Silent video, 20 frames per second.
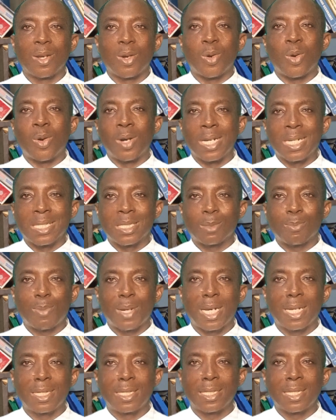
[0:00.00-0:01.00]
or
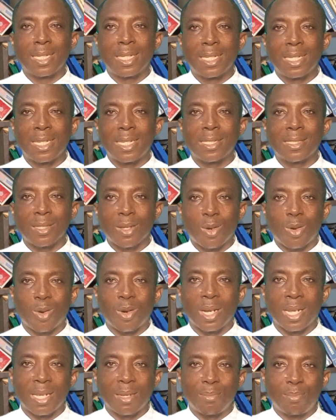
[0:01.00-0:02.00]
expand his
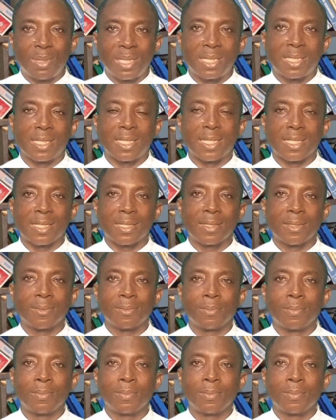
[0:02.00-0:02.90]
or her business.